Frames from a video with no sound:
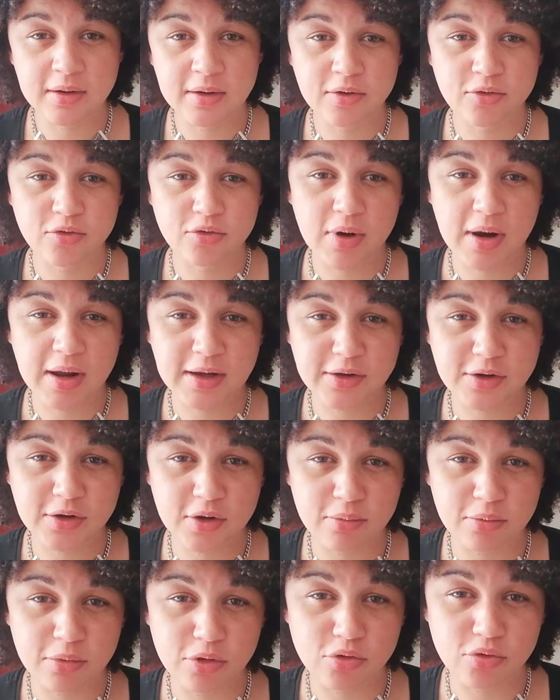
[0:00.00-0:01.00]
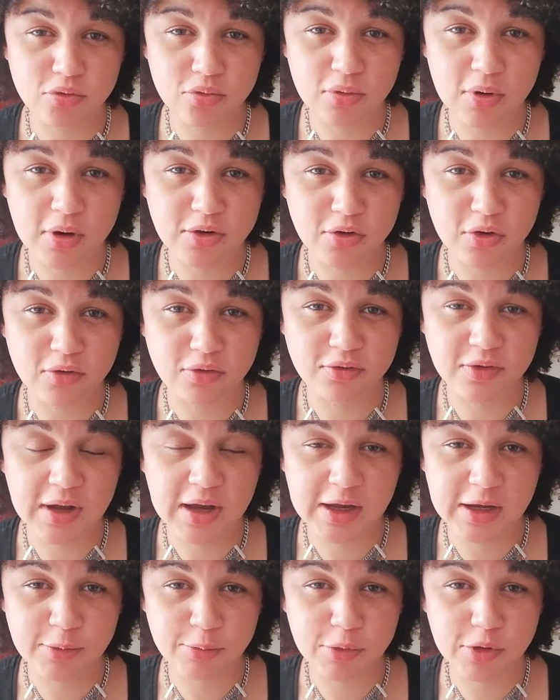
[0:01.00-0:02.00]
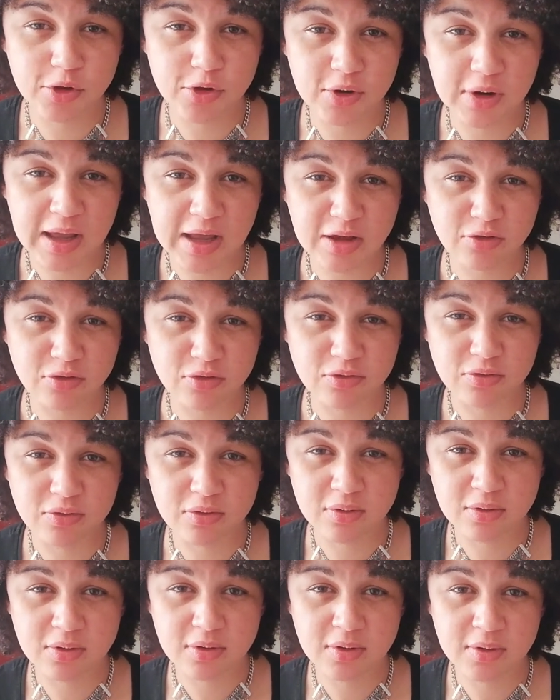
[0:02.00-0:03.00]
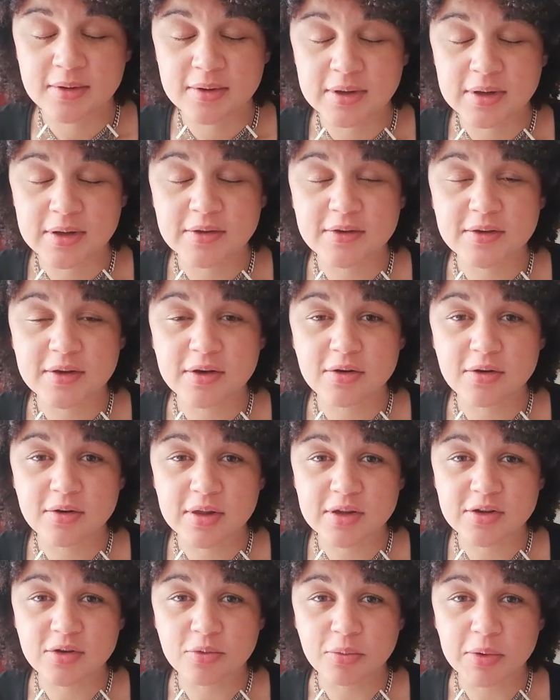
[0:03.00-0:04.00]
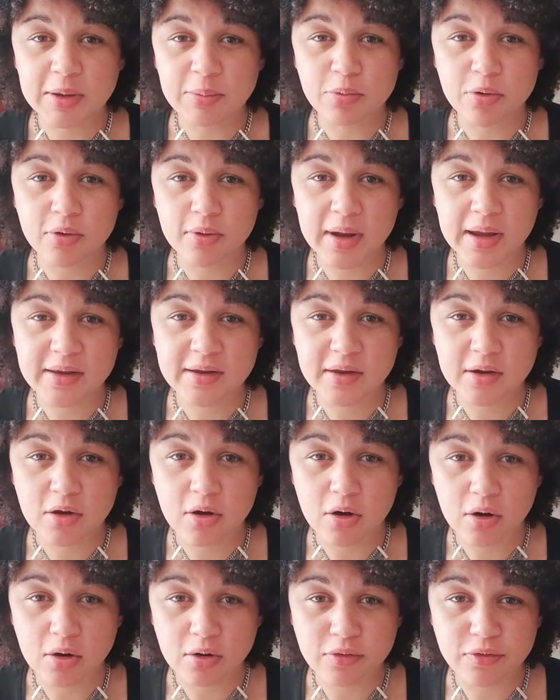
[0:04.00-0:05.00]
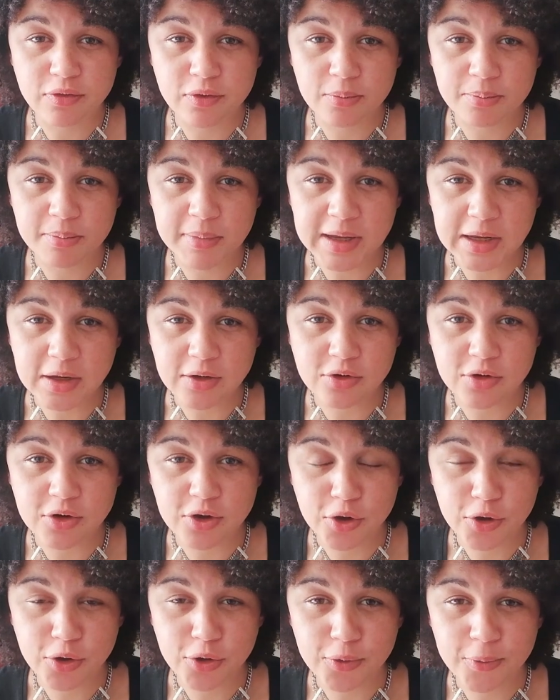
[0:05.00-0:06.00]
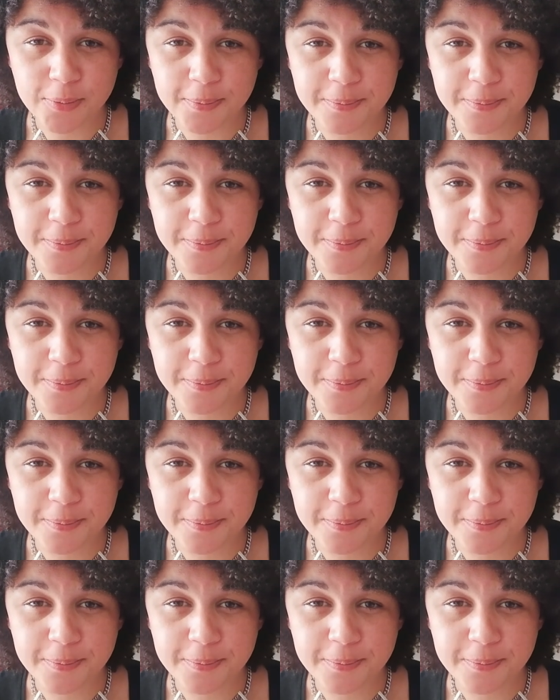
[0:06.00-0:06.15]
trying to come through a tough time in their life. Consider this a wee poetic hug from me to you.